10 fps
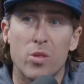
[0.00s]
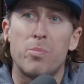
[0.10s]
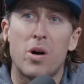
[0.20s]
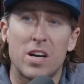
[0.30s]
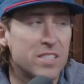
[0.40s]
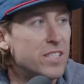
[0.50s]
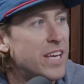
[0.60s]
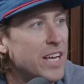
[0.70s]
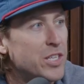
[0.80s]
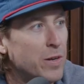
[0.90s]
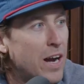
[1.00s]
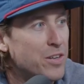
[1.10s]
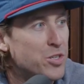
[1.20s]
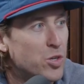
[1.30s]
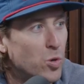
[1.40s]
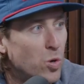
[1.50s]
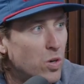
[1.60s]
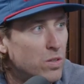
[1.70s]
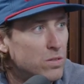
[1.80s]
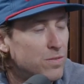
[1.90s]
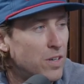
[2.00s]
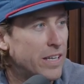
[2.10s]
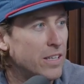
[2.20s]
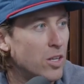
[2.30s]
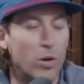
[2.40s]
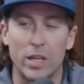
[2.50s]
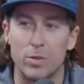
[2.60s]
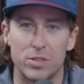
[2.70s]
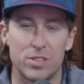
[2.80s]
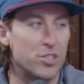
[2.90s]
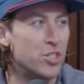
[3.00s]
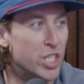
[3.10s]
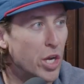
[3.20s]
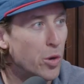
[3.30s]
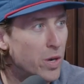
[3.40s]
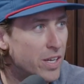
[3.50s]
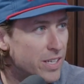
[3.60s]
the Boston kids are out of school. Fucking Logan was a zoo.